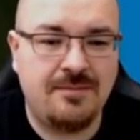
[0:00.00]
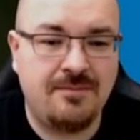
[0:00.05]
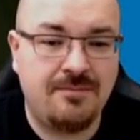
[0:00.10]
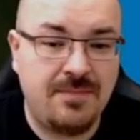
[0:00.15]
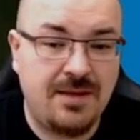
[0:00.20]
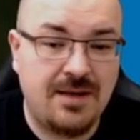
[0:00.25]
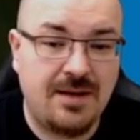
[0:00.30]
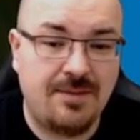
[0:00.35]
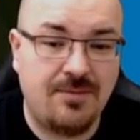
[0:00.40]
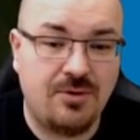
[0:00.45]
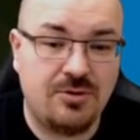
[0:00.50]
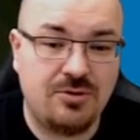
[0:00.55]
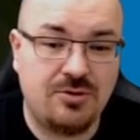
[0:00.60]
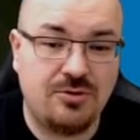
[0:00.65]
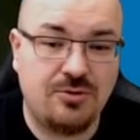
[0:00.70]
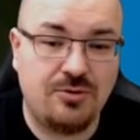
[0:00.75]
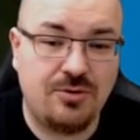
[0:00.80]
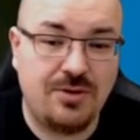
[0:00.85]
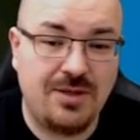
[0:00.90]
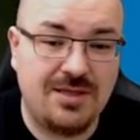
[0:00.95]

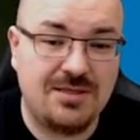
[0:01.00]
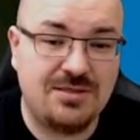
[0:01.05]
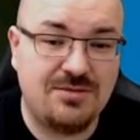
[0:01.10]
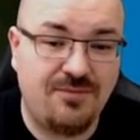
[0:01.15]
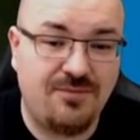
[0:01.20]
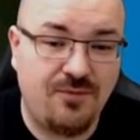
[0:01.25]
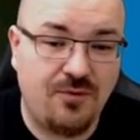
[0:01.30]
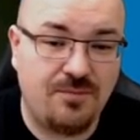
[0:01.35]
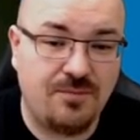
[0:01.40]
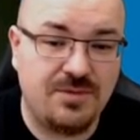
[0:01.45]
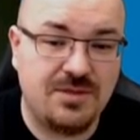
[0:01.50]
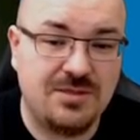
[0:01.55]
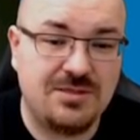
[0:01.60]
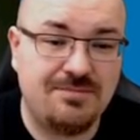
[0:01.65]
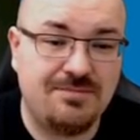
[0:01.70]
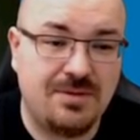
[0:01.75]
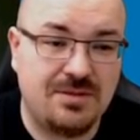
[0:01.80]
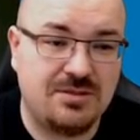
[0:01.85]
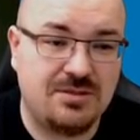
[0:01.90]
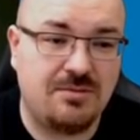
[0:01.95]
Minamoto is from the
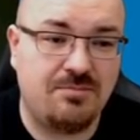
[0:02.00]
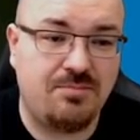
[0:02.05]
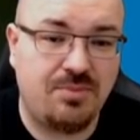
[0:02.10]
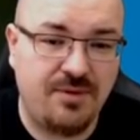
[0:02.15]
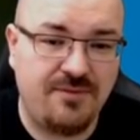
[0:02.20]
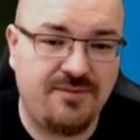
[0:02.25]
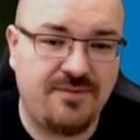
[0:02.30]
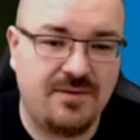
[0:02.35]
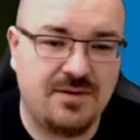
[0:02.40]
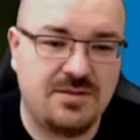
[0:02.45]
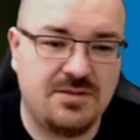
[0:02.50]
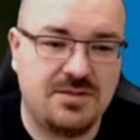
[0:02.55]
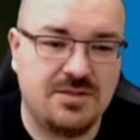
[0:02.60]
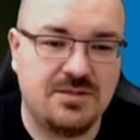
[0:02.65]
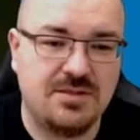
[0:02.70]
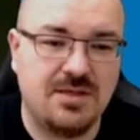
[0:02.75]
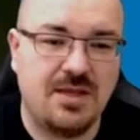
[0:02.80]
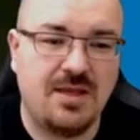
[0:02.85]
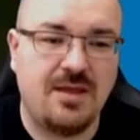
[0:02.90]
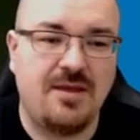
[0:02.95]
special privileges.